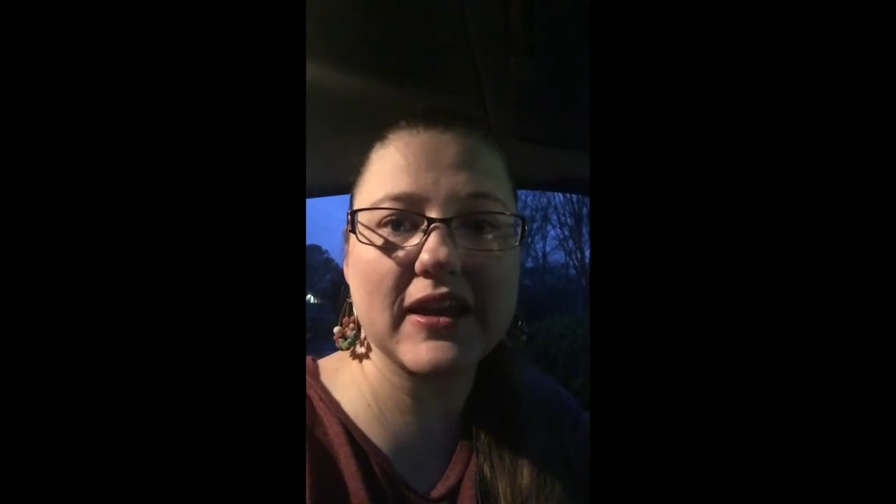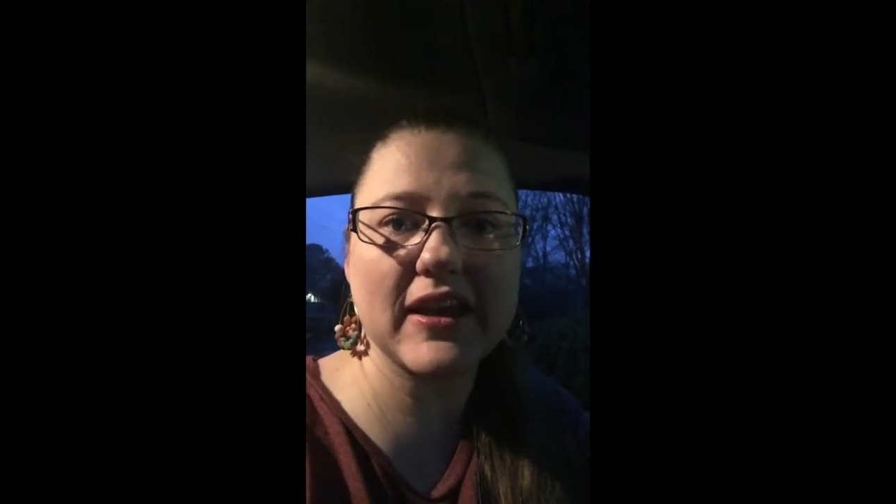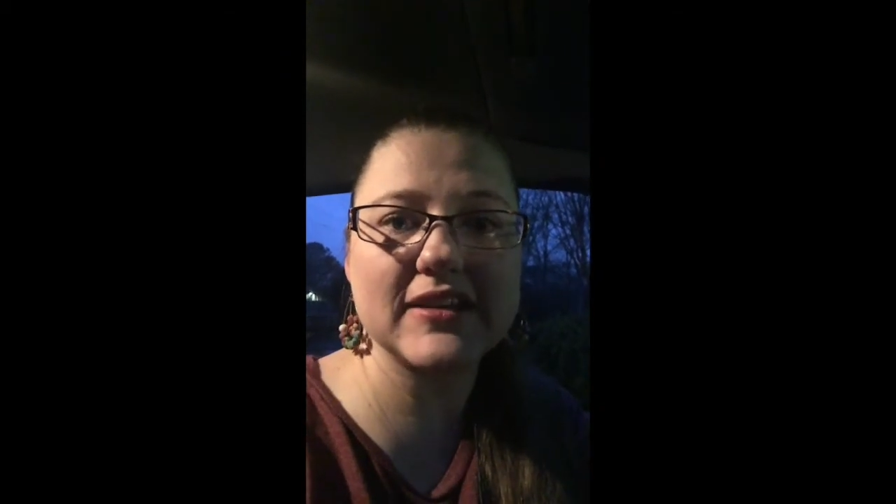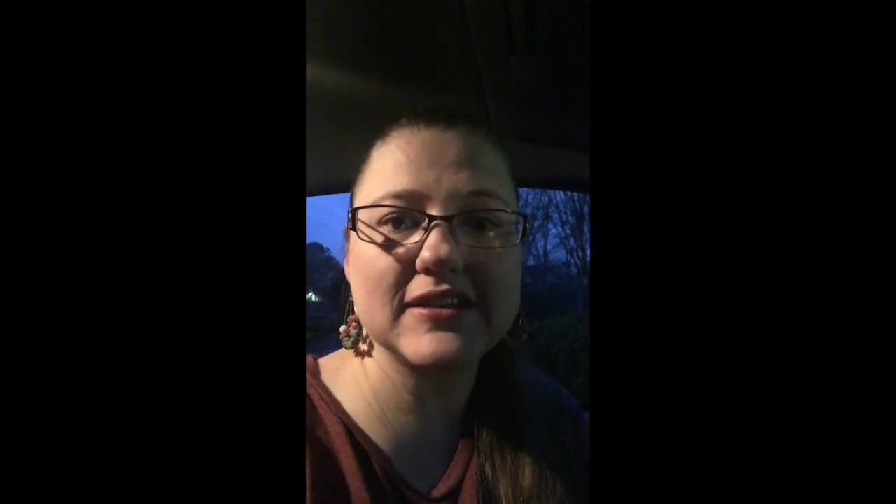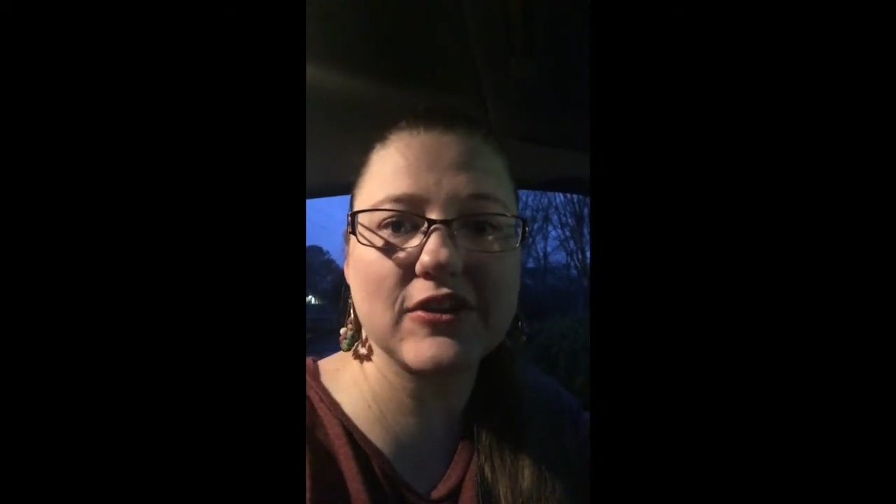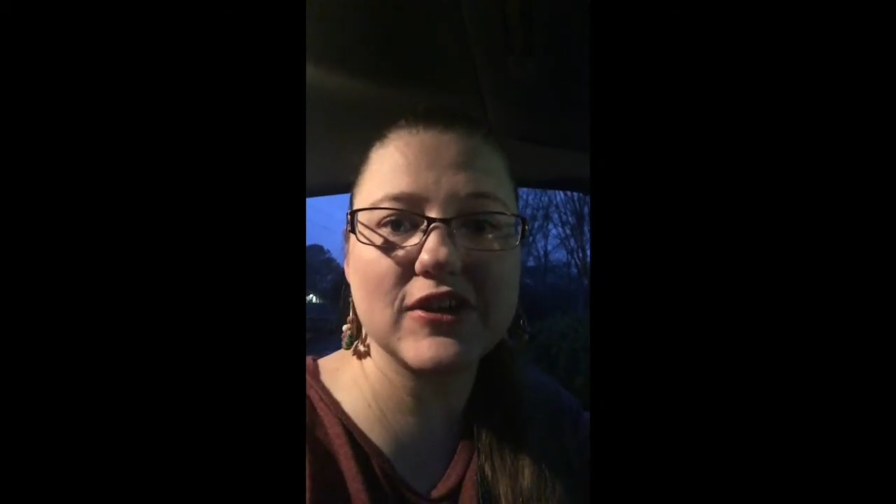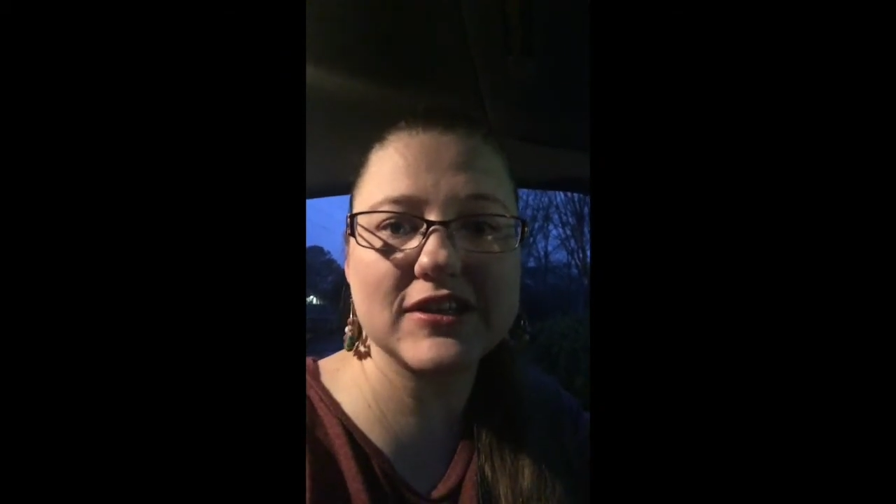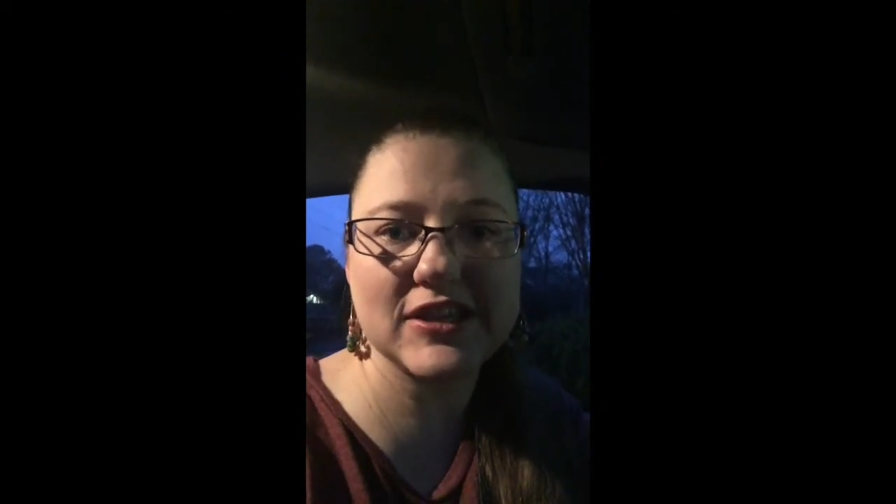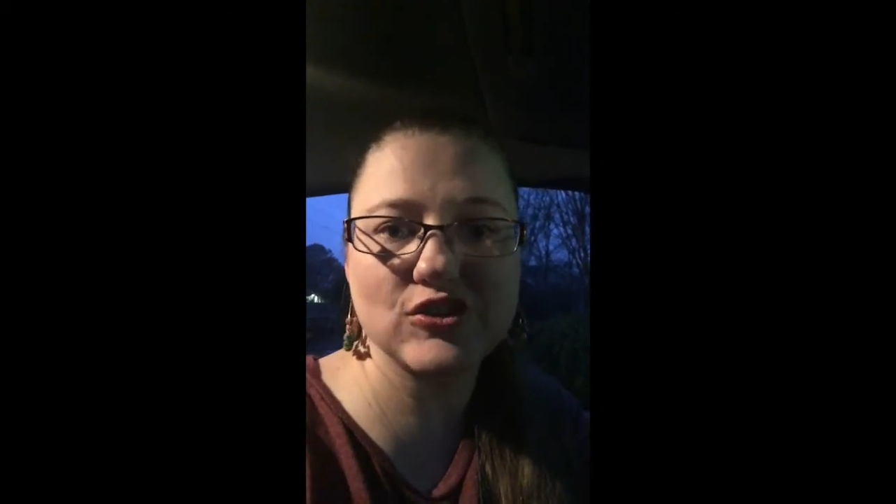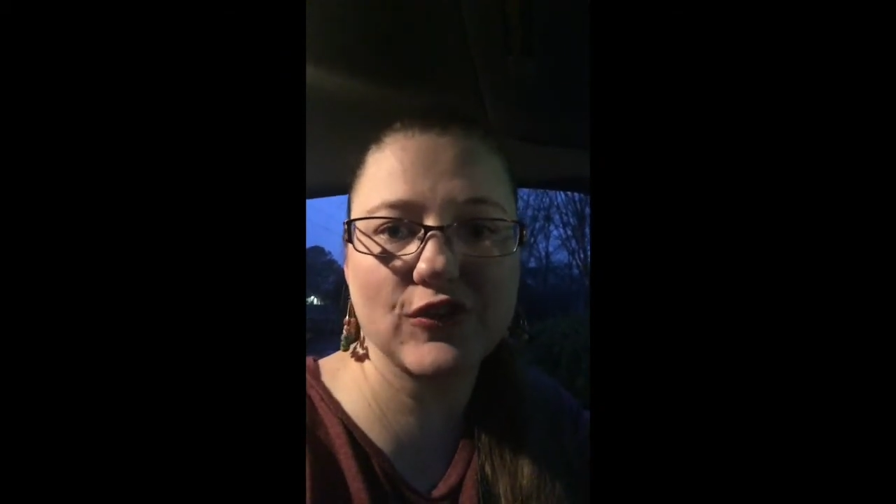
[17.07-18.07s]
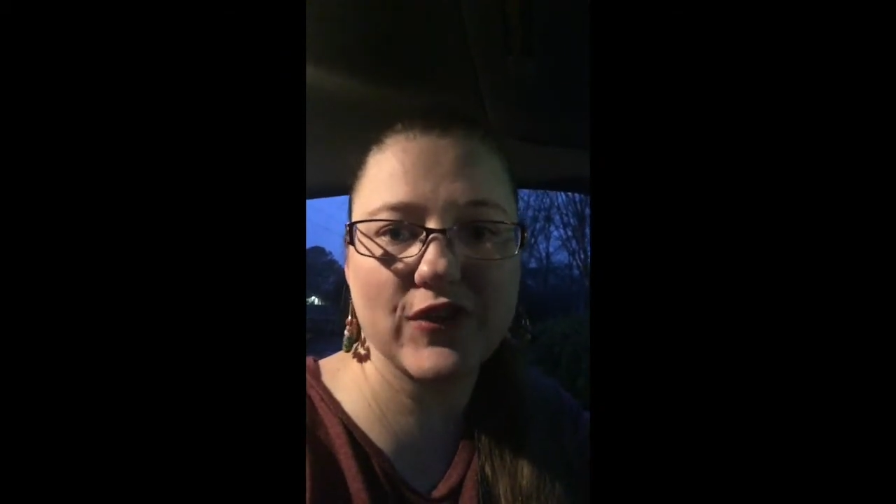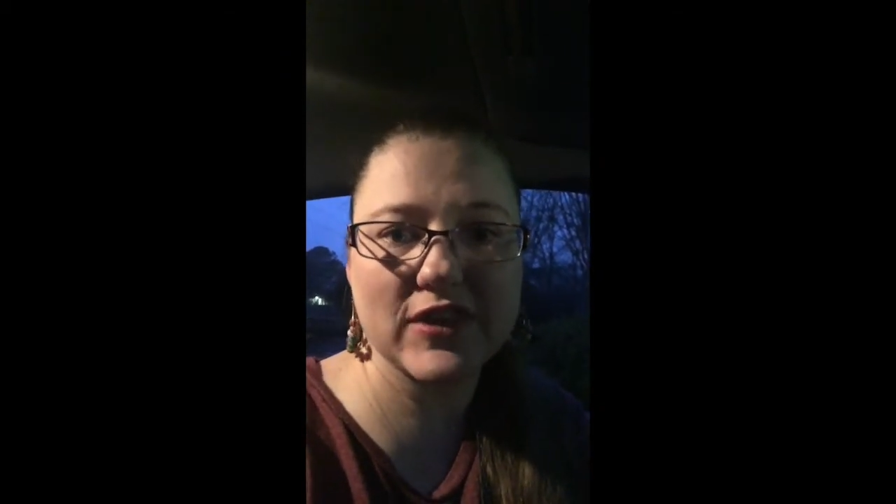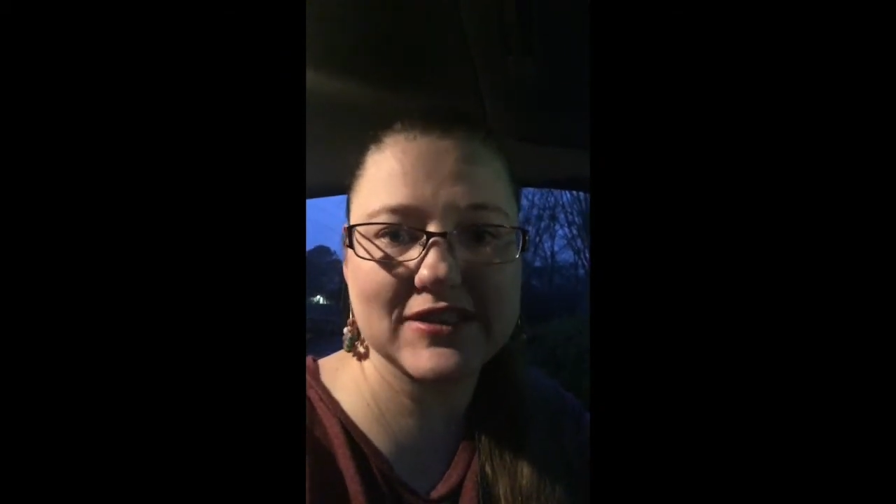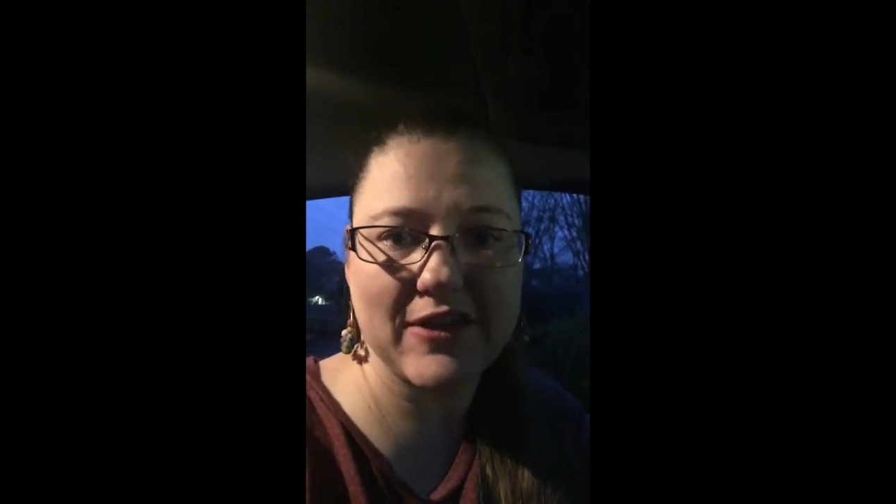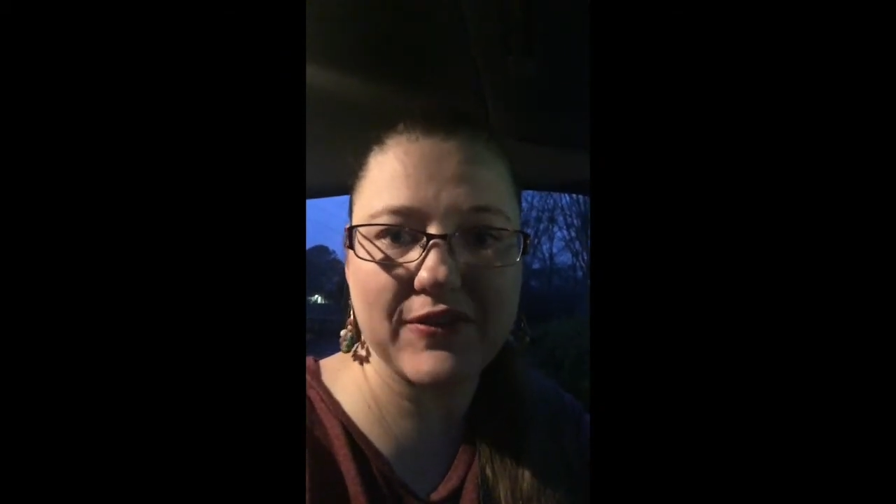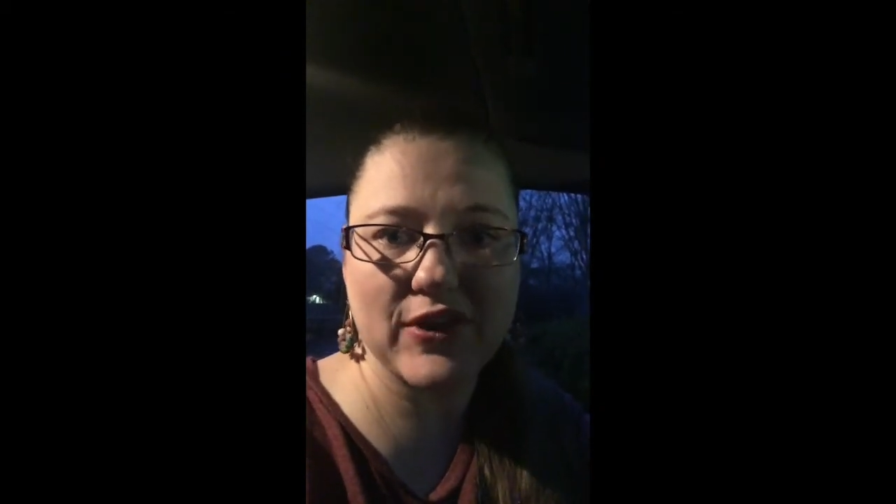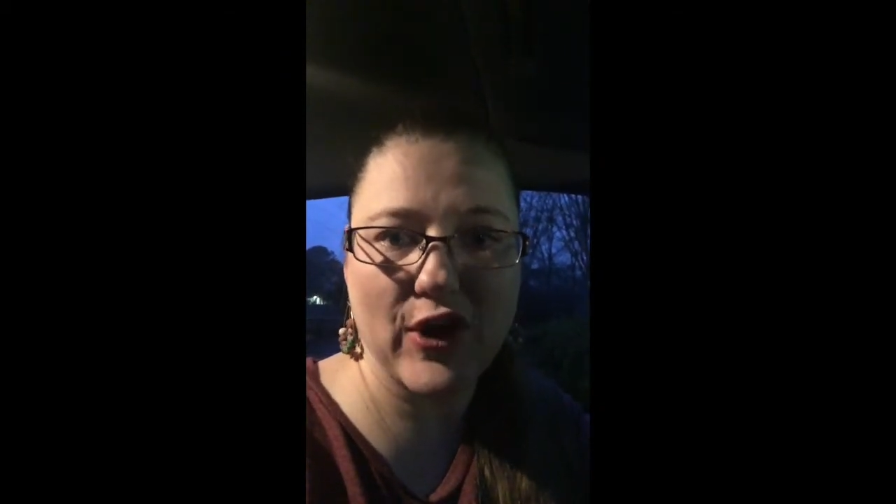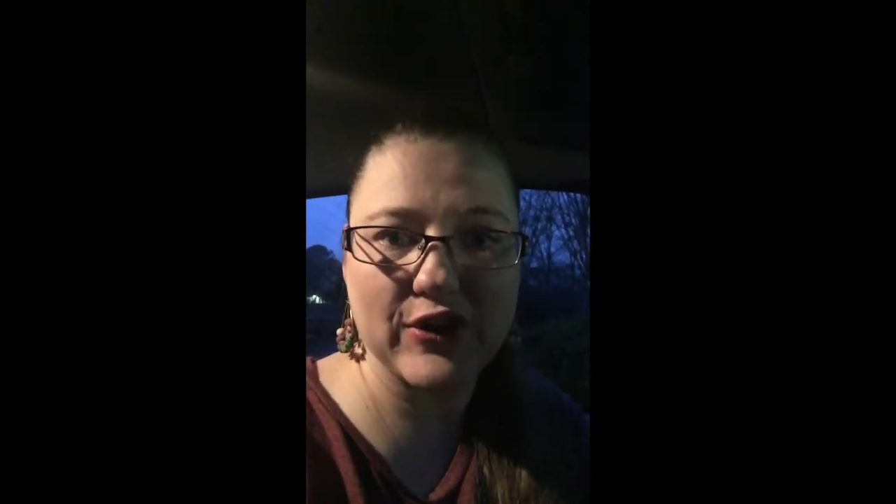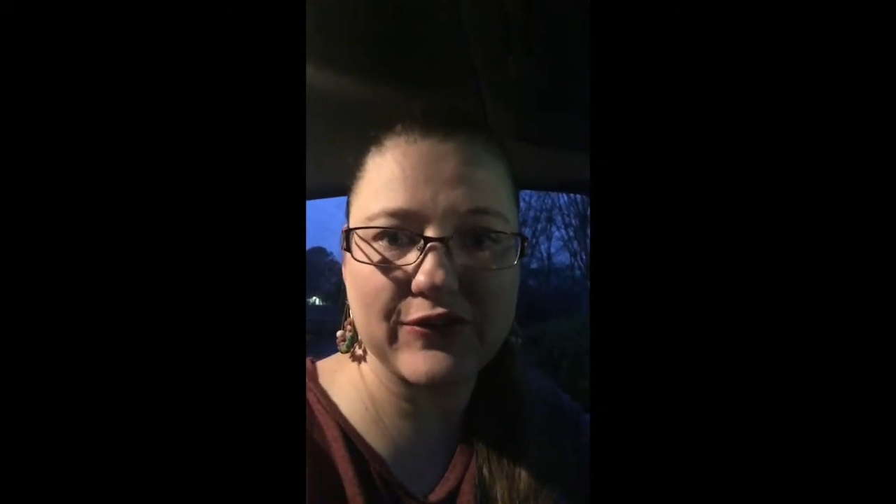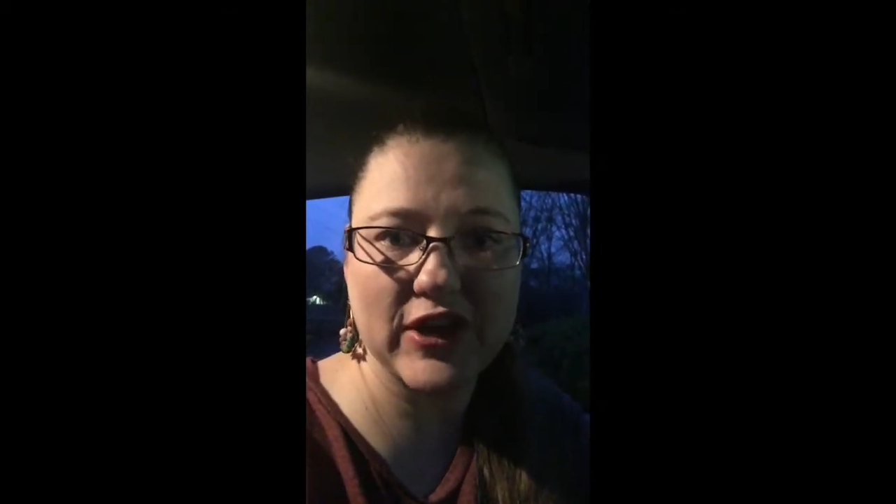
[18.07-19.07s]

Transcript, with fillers: an itinerant teacher for the deaf and hard of